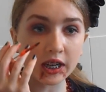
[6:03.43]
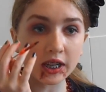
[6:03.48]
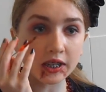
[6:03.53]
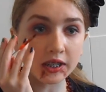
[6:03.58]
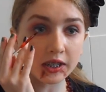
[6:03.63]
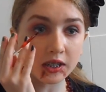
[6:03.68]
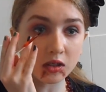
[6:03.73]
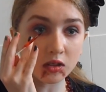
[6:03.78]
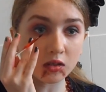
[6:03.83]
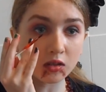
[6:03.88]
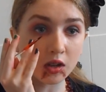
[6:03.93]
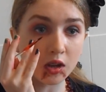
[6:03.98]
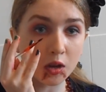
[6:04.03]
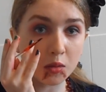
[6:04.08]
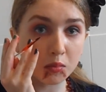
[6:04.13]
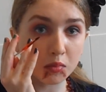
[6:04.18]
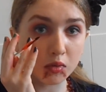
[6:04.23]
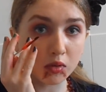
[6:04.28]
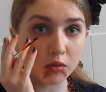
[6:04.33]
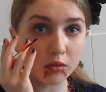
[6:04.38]
a little
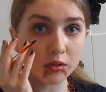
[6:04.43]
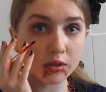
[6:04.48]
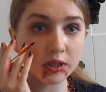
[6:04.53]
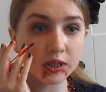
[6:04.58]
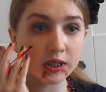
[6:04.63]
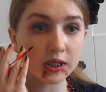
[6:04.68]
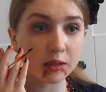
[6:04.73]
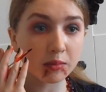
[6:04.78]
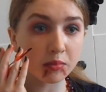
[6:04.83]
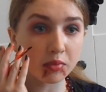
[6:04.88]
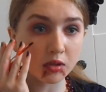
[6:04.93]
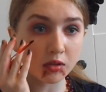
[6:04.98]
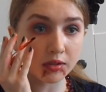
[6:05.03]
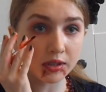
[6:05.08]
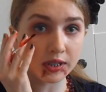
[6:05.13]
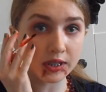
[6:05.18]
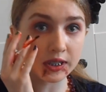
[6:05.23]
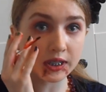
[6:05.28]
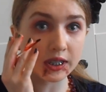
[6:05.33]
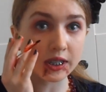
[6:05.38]

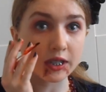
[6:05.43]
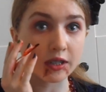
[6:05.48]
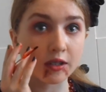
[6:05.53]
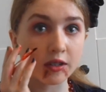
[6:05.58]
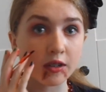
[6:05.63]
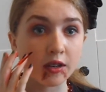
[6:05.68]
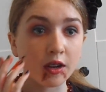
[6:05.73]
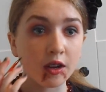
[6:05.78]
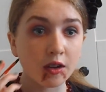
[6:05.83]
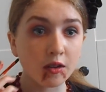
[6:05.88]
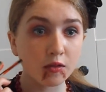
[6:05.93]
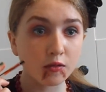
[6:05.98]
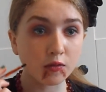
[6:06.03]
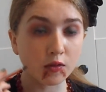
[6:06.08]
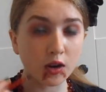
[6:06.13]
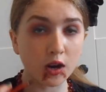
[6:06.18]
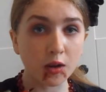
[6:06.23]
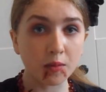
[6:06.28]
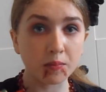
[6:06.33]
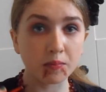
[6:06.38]
blooded tear
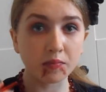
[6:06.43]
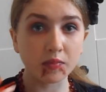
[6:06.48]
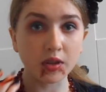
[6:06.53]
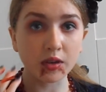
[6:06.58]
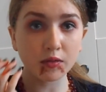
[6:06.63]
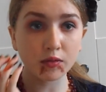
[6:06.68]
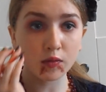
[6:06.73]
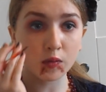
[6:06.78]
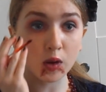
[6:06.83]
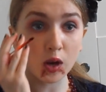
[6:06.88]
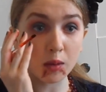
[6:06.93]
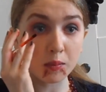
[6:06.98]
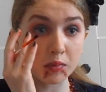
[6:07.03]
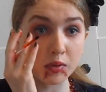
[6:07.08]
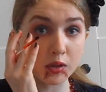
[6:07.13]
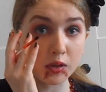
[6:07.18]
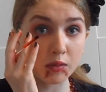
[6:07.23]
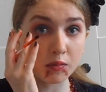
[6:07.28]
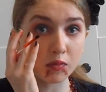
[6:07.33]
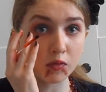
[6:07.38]
from
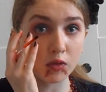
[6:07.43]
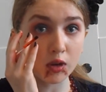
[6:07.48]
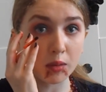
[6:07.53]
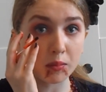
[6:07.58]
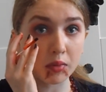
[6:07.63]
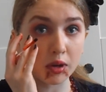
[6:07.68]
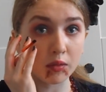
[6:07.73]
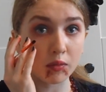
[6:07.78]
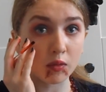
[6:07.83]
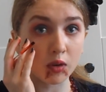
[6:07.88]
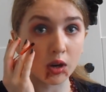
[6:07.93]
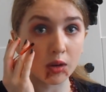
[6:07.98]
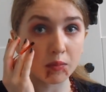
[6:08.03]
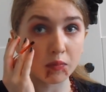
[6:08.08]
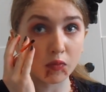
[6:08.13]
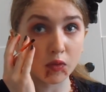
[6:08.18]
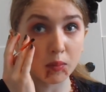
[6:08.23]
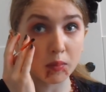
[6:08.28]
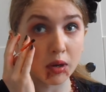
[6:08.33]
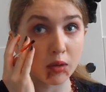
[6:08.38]
my
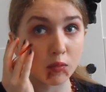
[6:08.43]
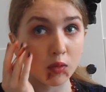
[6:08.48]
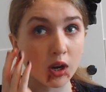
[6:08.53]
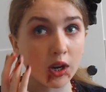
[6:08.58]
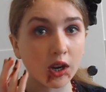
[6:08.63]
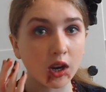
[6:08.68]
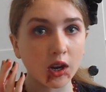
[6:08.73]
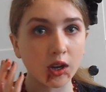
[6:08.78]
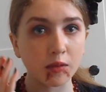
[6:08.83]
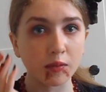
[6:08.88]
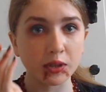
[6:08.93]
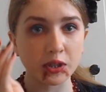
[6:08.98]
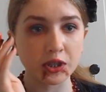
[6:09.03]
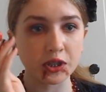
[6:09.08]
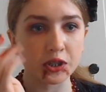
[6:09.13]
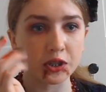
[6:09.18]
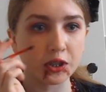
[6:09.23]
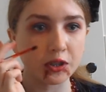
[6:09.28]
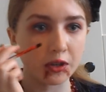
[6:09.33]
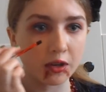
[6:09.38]
right eye, which
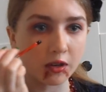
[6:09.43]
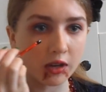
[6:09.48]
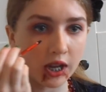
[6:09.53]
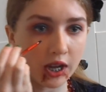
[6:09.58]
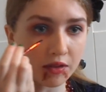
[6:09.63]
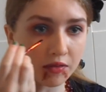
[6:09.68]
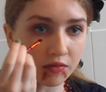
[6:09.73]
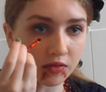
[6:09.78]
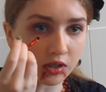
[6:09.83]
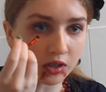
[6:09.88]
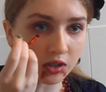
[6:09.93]
is to your left.